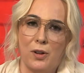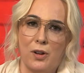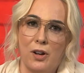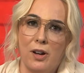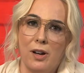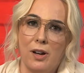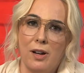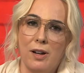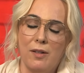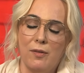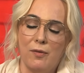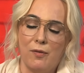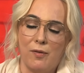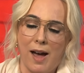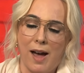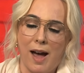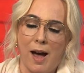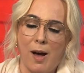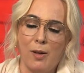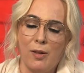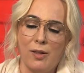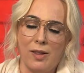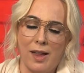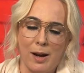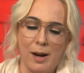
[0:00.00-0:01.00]
good
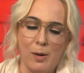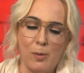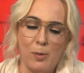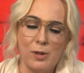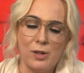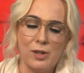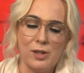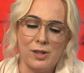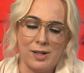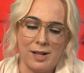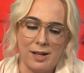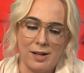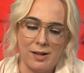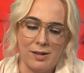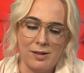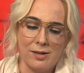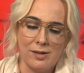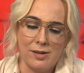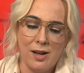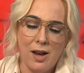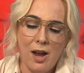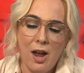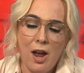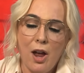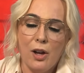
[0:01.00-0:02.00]
foul language
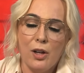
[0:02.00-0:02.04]
skills.